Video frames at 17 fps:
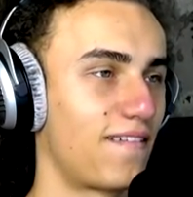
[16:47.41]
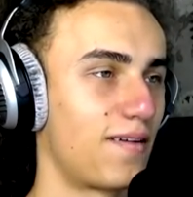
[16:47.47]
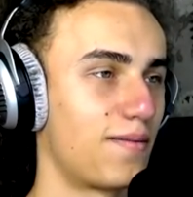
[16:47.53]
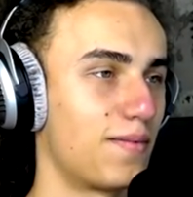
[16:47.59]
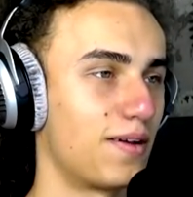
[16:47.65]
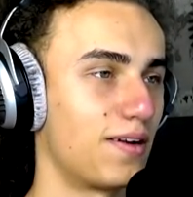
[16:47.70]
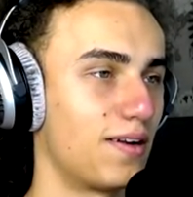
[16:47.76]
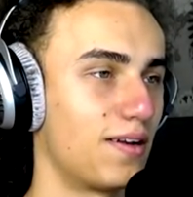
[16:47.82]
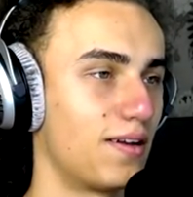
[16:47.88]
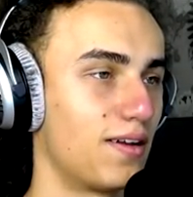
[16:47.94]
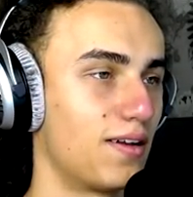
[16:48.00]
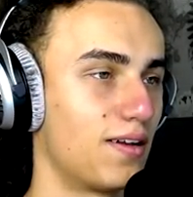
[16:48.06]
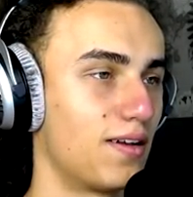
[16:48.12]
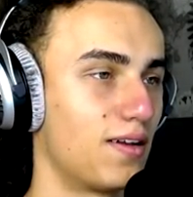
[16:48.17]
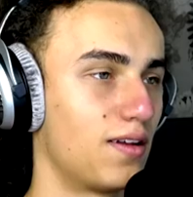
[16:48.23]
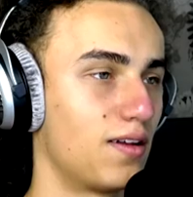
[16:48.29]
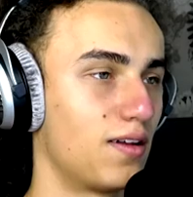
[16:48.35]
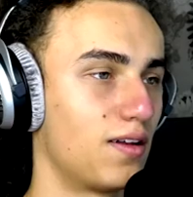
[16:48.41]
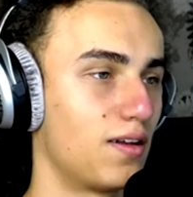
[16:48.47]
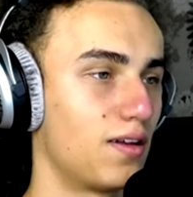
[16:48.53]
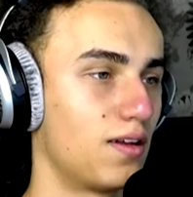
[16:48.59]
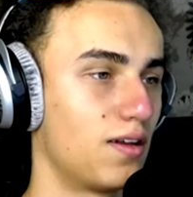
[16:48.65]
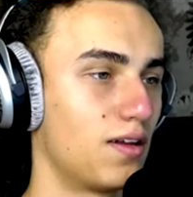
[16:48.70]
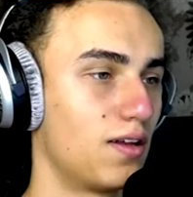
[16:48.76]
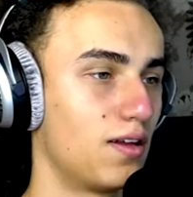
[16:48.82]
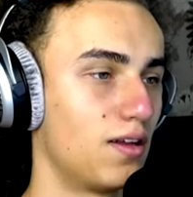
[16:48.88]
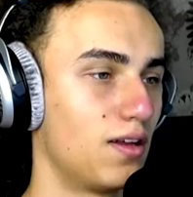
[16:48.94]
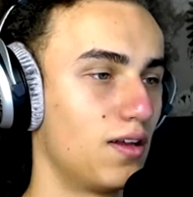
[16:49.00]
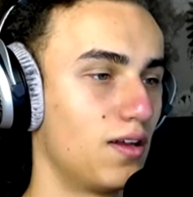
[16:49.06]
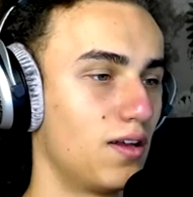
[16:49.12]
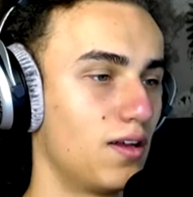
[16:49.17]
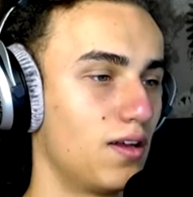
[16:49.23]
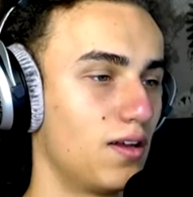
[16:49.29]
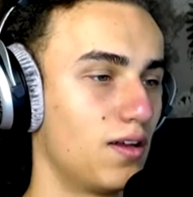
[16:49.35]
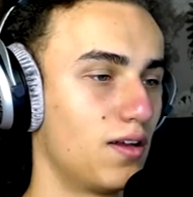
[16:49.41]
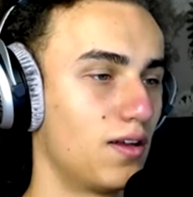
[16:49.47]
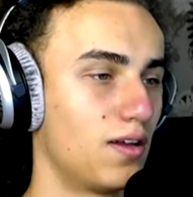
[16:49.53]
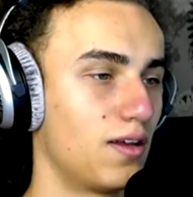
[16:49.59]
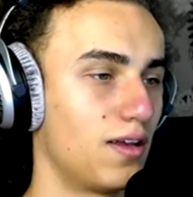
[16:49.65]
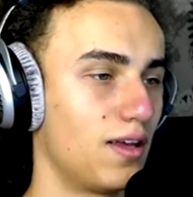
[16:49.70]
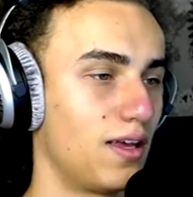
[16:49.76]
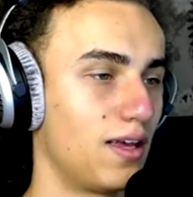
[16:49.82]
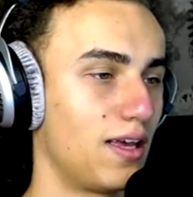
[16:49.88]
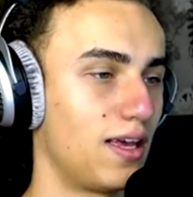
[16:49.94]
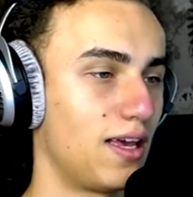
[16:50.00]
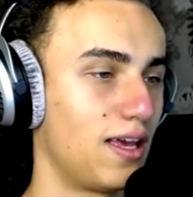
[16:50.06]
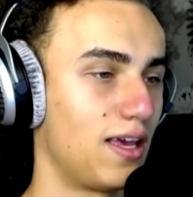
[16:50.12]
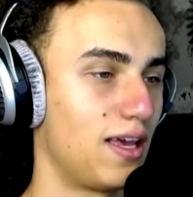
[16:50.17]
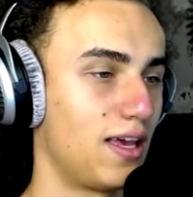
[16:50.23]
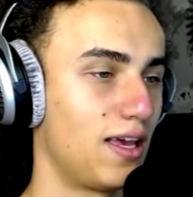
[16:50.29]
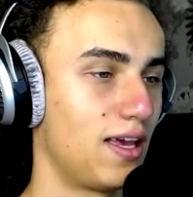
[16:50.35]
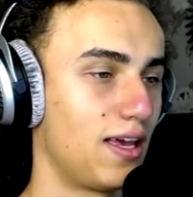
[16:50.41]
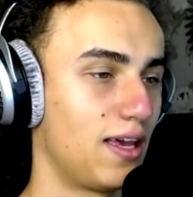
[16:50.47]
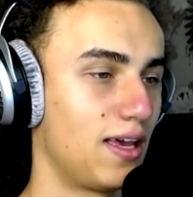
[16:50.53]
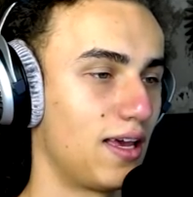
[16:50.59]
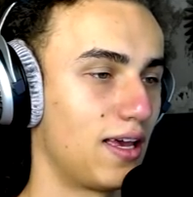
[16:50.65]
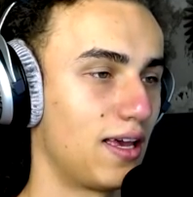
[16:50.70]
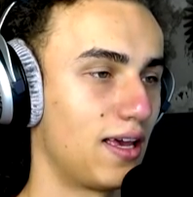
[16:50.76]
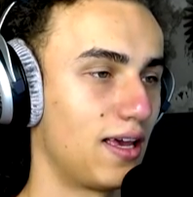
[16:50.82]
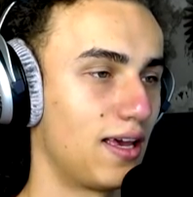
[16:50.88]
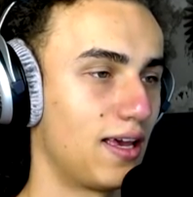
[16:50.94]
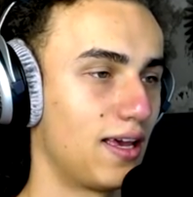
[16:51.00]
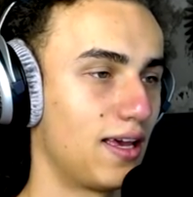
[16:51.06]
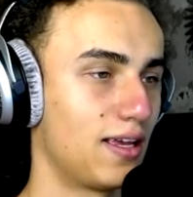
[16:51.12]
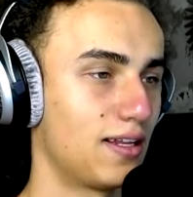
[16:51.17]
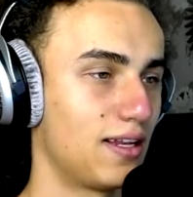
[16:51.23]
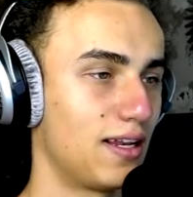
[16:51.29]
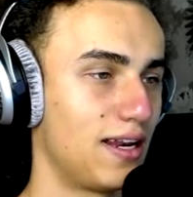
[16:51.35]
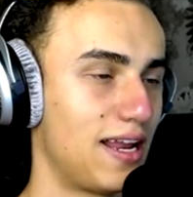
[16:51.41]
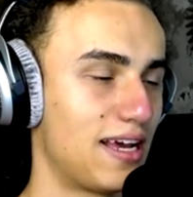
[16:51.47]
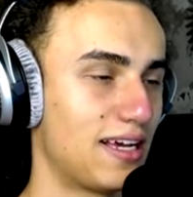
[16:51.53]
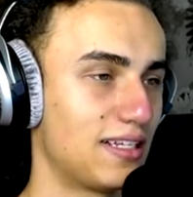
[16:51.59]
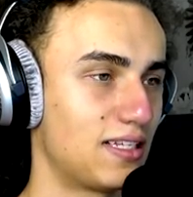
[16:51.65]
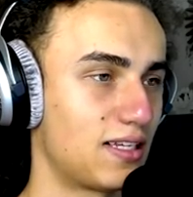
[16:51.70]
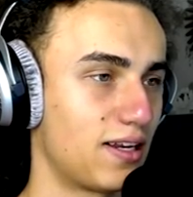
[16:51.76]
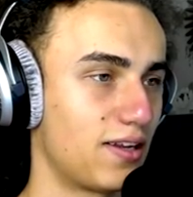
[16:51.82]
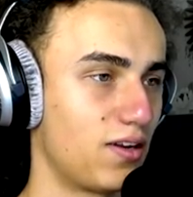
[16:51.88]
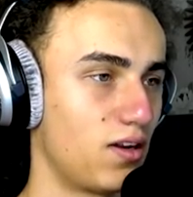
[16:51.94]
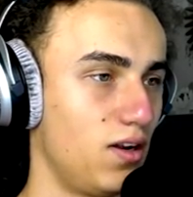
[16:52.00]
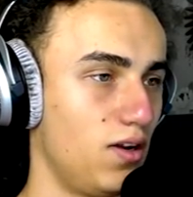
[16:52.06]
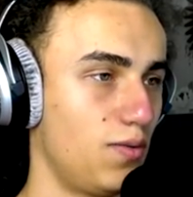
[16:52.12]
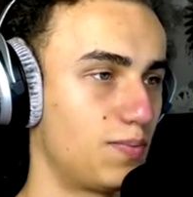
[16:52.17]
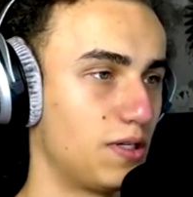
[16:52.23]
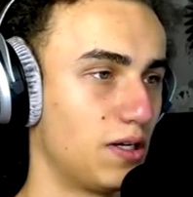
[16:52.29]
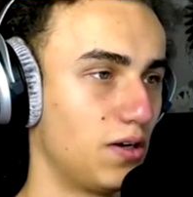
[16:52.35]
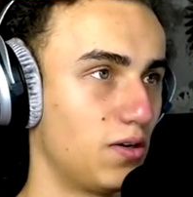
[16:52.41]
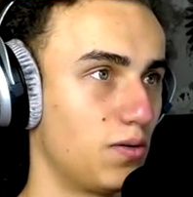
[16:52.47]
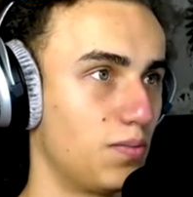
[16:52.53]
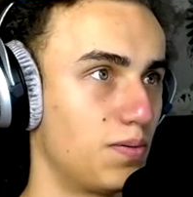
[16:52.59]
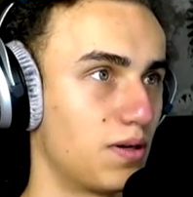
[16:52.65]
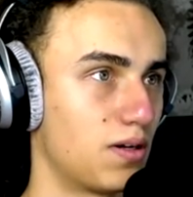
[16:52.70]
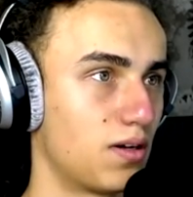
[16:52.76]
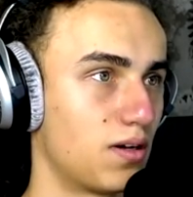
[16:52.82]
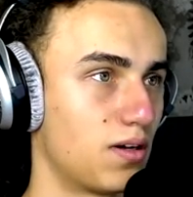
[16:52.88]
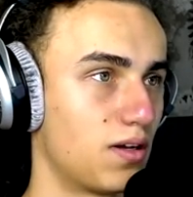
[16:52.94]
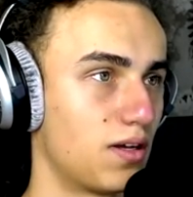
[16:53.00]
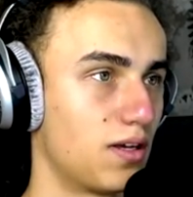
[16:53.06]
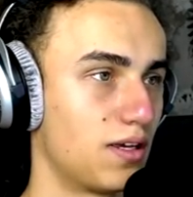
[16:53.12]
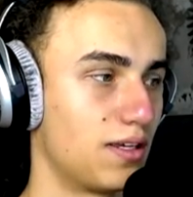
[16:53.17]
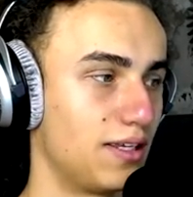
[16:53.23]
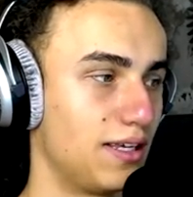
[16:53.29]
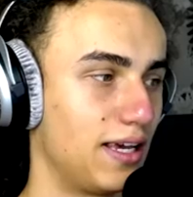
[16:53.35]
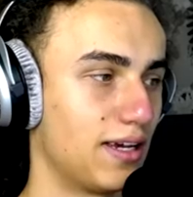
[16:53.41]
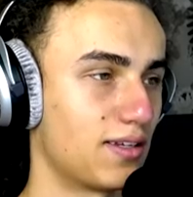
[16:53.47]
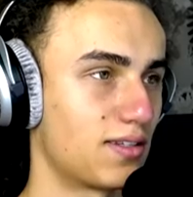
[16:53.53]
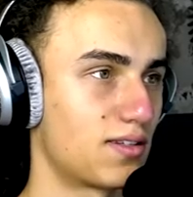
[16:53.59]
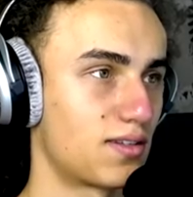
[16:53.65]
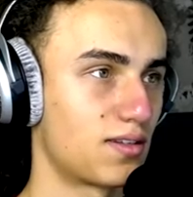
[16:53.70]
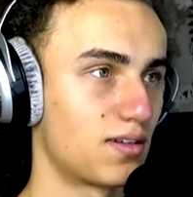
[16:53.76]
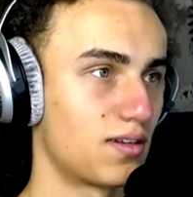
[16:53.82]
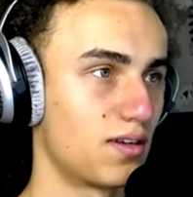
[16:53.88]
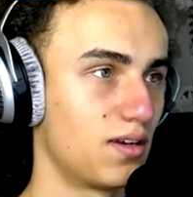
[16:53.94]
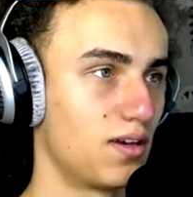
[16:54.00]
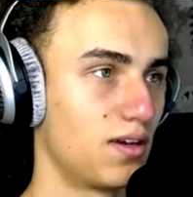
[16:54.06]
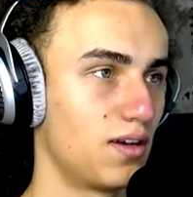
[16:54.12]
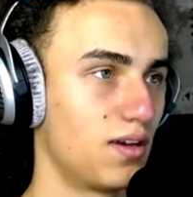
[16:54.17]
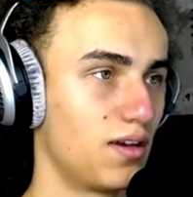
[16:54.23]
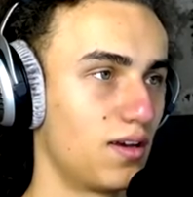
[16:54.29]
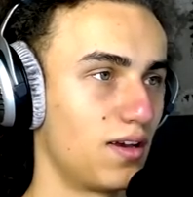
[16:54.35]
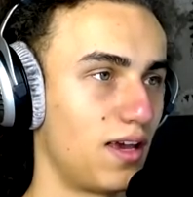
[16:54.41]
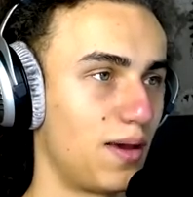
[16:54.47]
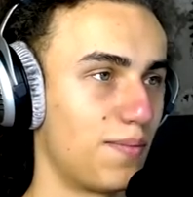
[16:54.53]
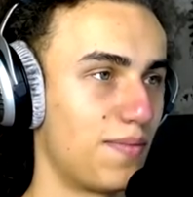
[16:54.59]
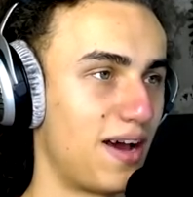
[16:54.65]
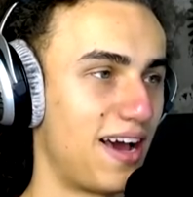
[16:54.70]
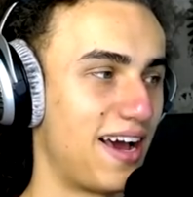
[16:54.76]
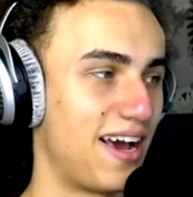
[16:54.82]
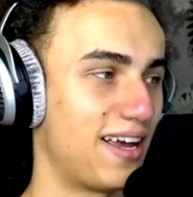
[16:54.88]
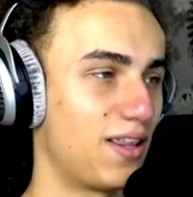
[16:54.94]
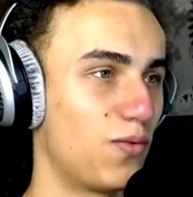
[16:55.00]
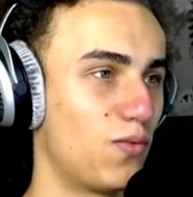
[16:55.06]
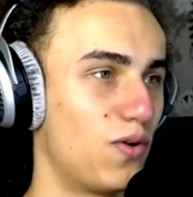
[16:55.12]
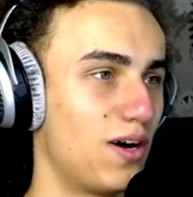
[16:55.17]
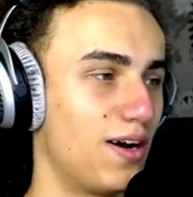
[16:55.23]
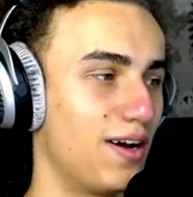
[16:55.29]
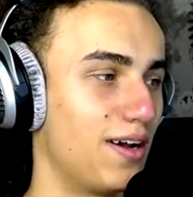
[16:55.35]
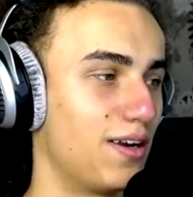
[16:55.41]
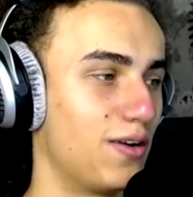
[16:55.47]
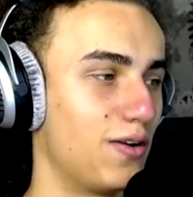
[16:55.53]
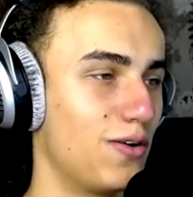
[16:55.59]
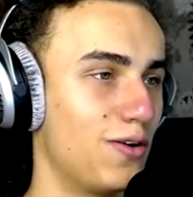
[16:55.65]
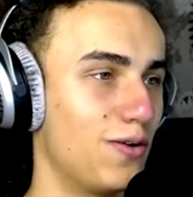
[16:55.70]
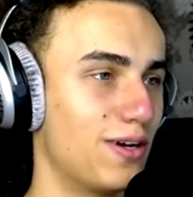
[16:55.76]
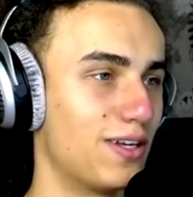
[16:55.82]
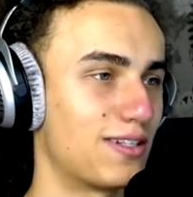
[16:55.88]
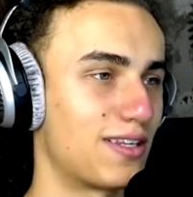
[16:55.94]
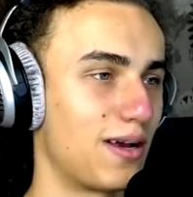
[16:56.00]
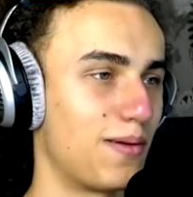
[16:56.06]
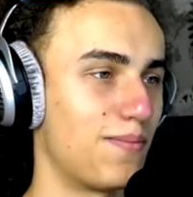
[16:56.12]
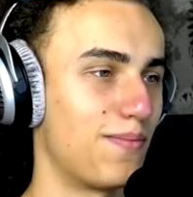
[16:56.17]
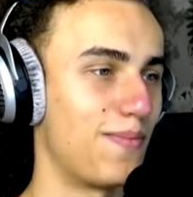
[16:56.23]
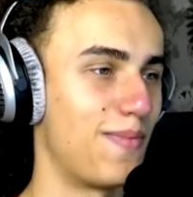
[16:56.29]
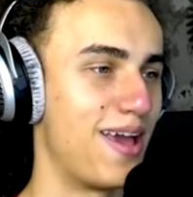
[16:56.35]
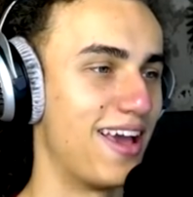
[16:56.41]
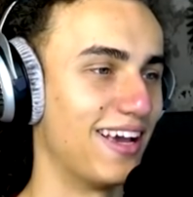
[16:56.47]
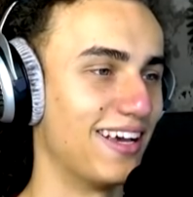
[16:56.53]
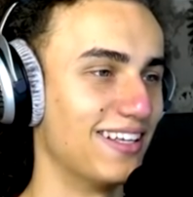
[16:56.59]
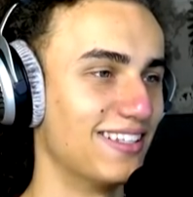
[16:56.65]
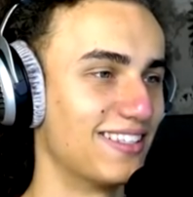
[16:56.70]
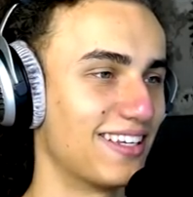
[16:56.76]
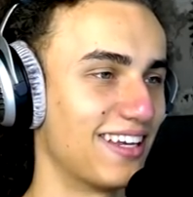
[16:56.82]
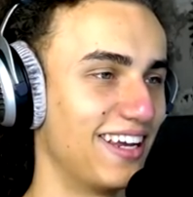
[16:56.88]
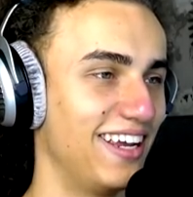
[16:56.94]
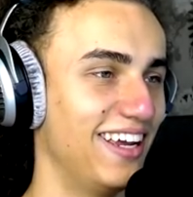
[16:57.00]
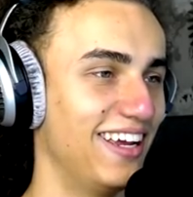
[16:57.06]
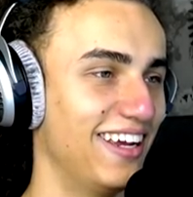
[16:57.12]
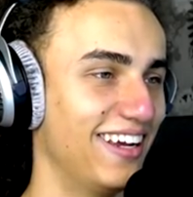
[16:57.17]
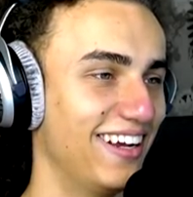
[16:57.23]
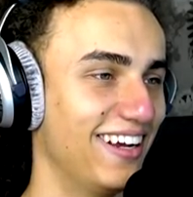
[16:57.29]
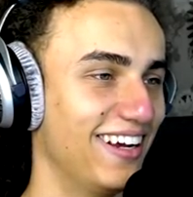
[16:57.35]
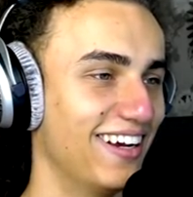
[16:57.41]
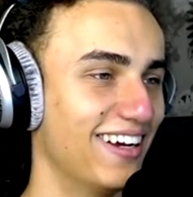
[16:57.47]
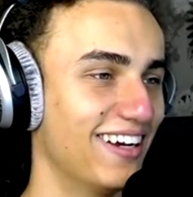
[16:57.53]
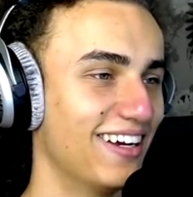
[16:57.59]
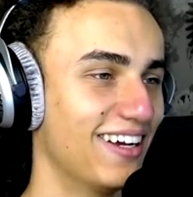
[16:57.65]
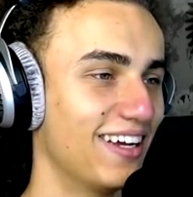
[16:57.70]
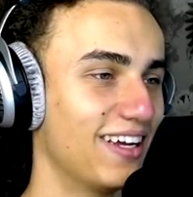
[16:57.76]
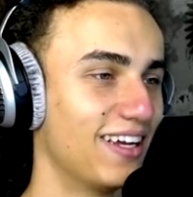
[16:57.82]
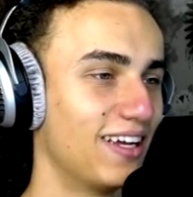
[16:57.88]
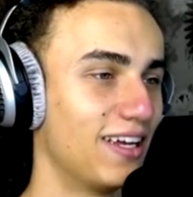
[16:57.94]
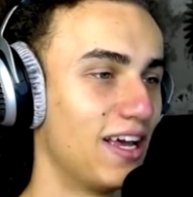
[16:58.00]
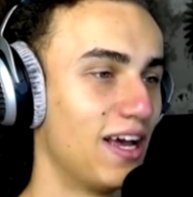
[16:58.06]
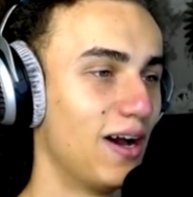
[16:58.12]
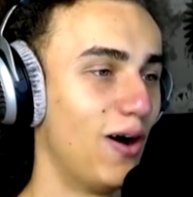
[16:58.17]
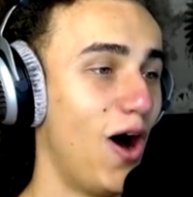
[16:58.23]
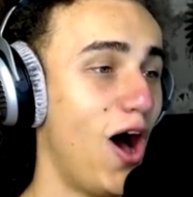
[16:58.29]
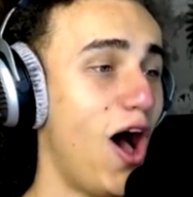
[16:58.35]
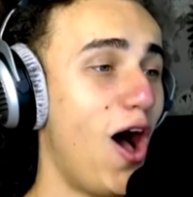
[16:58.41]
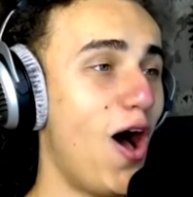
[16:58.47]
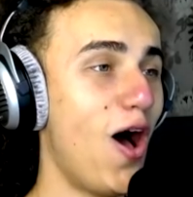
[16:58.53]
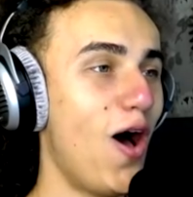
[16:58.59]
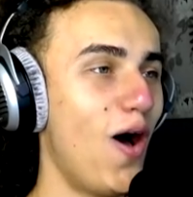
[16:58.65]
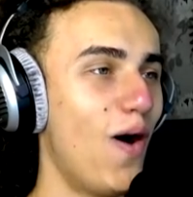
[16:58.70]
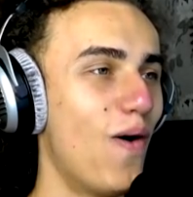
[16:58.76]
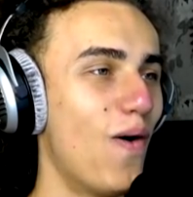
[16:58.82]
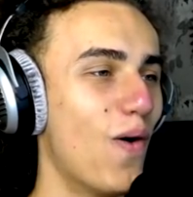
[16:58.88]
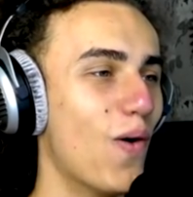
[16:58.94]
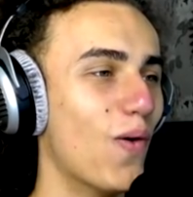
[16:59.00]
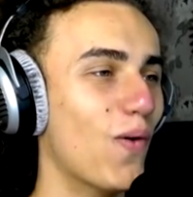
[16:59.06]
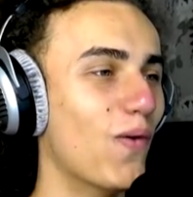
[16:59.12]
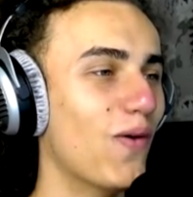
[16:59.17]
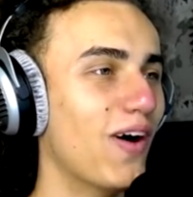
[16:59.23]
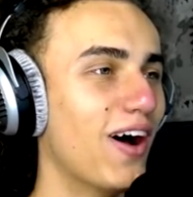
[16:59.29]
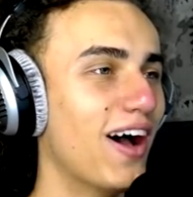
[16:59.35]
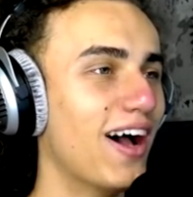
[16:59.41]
Well, it wasn't sponsored, obviously. But uh, and let's go for this. Let's, and a nice is, little. Is Jordy the one flying? Yes. Because I'm going for. Am it. I the one who is the amazing? Flipping thing. Hey, Jordy. Ben's oh!